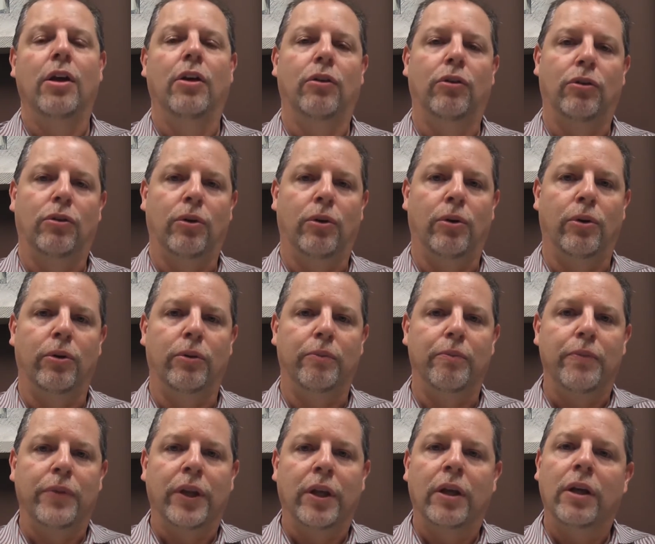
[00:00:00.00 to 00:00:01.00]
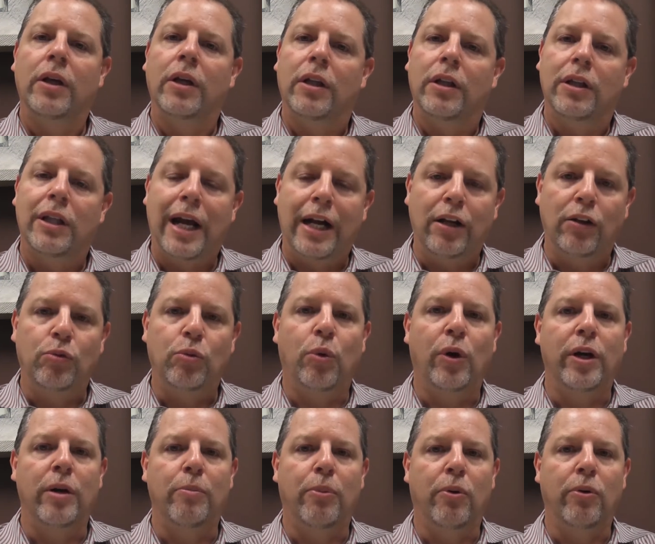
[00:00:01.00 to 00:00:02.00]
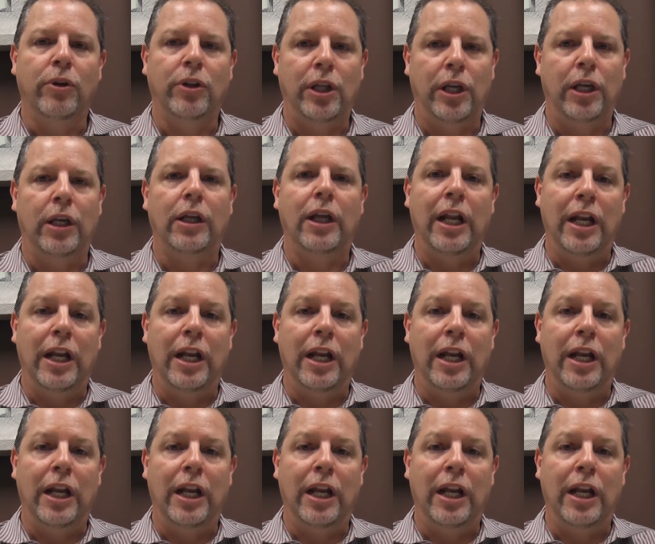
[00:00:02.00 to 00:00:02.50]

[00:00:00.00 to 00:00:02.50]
So that is one important thing.